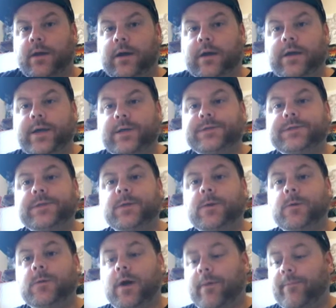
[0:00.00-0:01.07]
Alright,
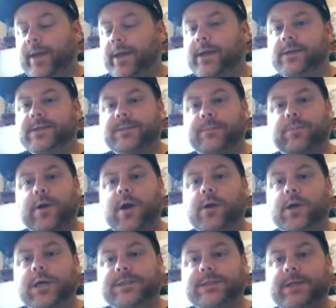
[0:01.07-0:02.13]
so I'm making some
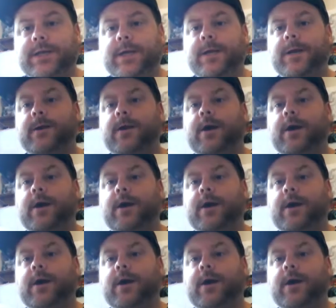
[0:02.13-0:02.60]
progress here